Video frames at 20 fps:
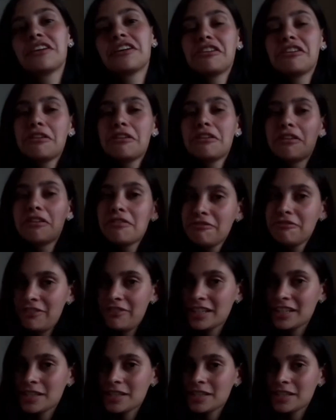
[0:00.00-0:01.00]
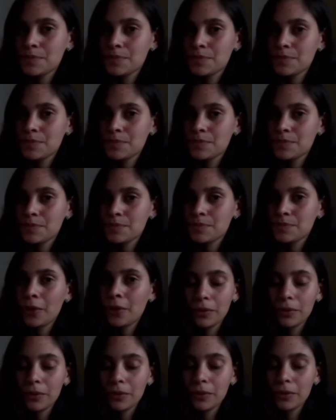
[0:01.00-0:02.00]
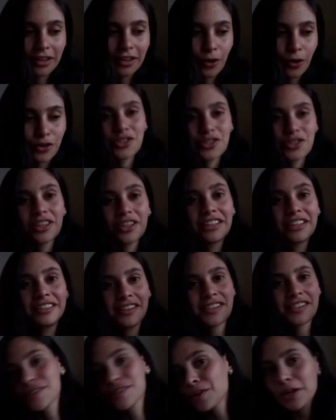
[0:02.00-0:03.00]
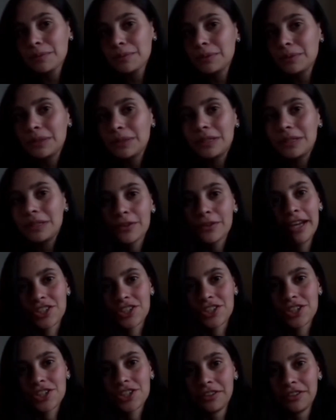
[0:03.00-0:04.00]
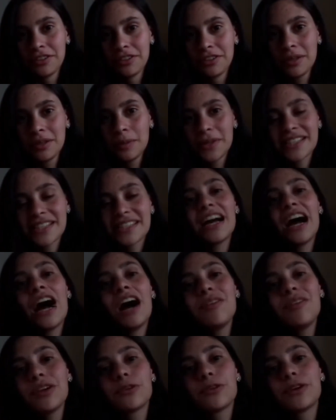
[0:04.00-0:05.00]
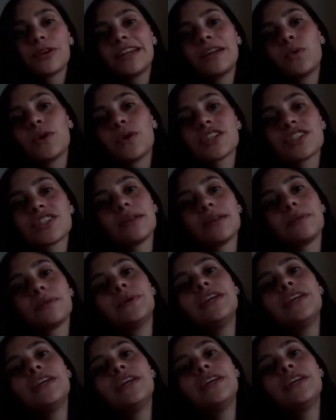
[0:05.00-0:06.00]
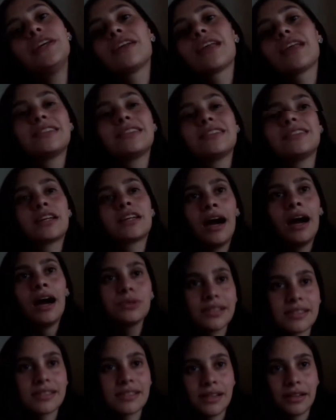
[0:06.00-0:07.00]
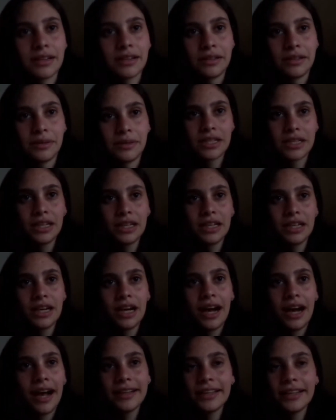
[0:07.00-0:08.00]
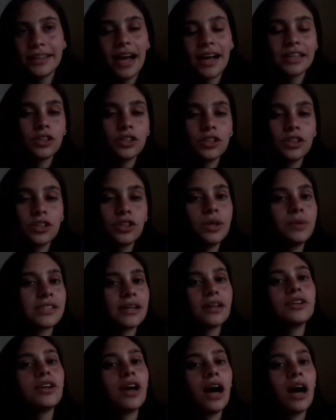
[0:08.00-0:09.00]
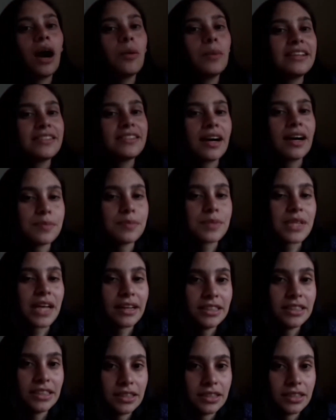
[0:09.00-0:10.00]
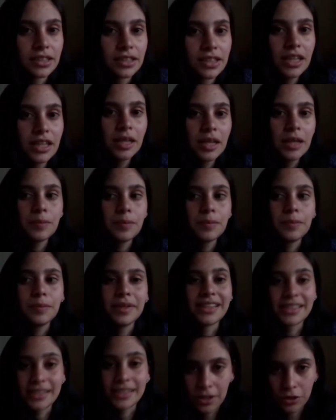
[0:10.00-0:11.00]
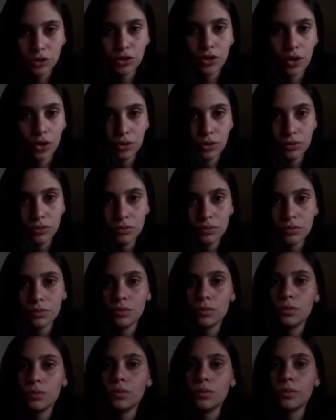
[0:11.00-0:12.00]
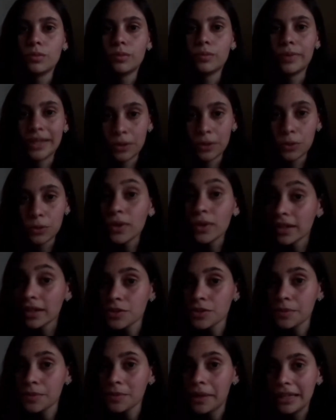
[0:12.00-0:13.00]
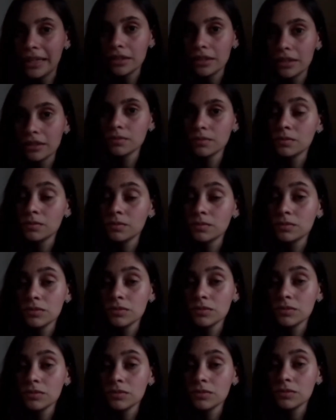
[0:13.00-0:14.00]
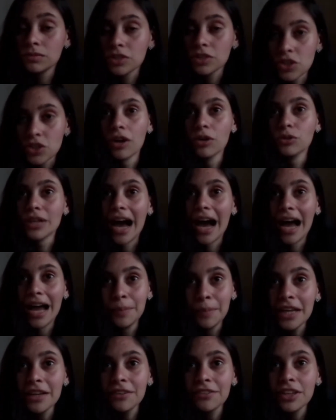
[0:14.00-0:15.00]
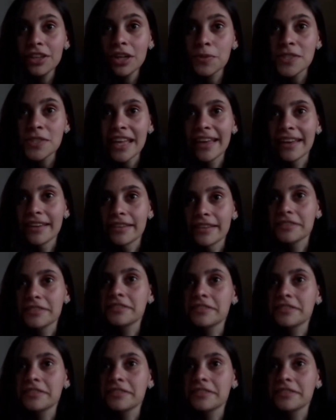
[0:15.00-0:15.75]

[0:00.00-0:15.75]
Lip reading: first point that I want to get across. This is not a video reaction because I have already watched that video like countless times. I cannot even tell you how many times I did because I don't know, but it were too many to count. I may be obsessed,